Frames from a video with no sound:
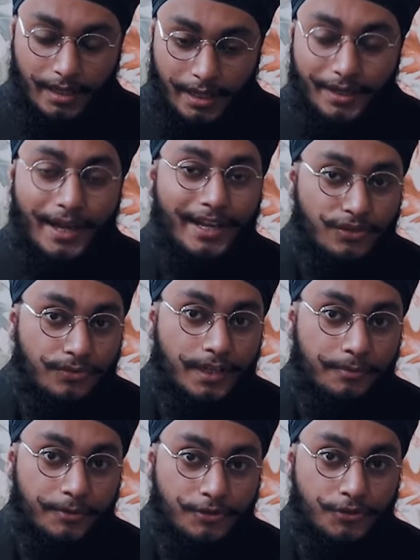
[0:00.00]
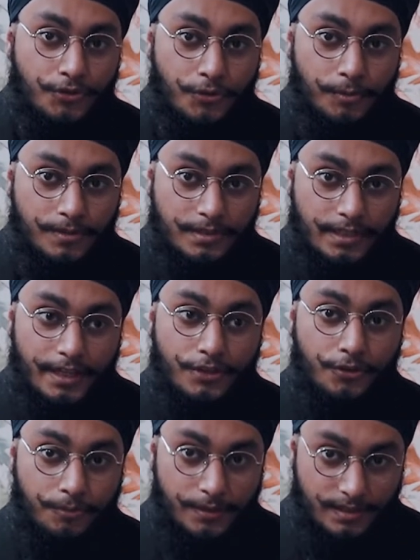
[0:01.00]
it has 20% robusta, and
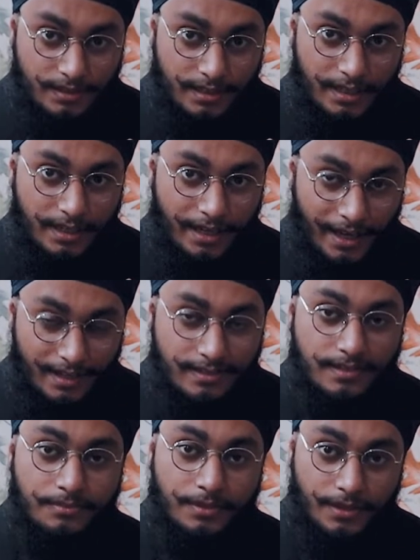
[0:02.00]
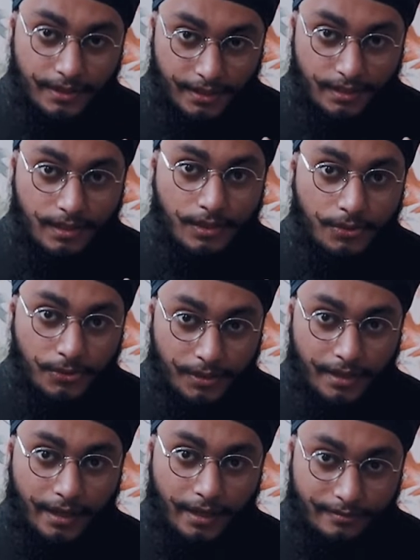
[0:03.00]
robusta has some real
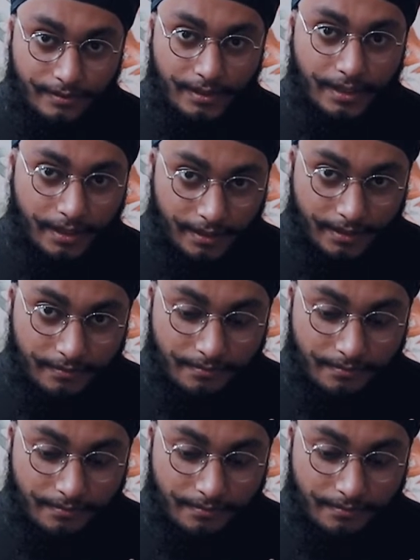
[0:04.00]
good caffeine hit.